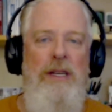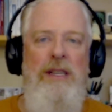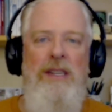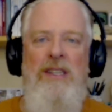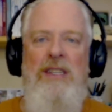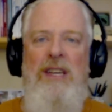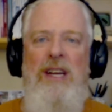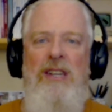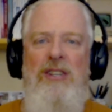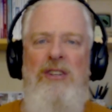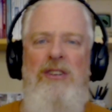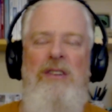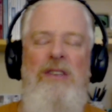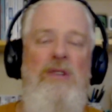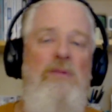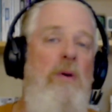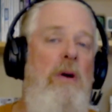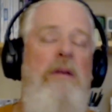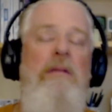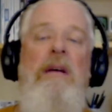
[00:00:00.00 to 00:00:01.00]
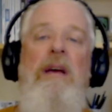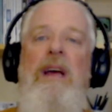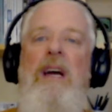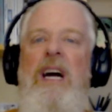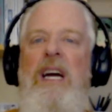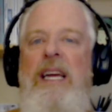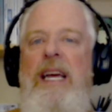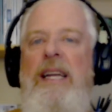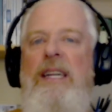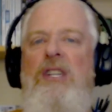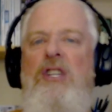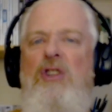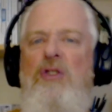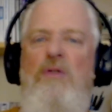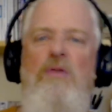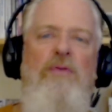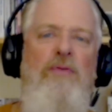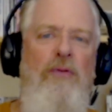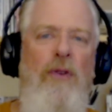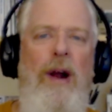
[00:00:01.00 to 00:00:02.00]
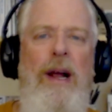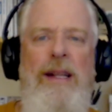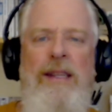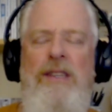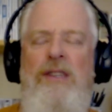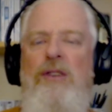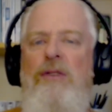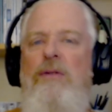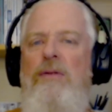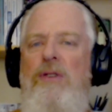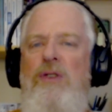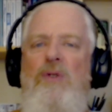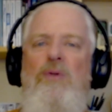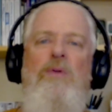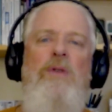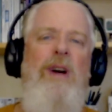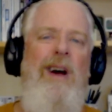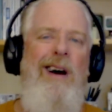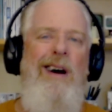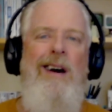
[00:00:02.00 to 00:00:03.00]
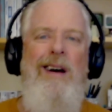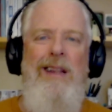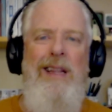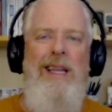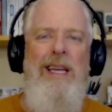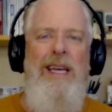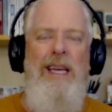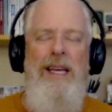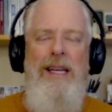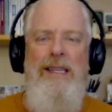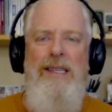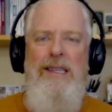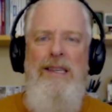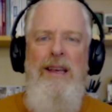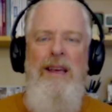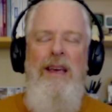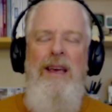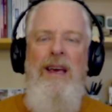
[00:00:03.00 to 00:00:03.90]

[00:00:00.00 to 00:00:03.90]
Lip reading: Discussion is what, again, two friends do, two colleagues.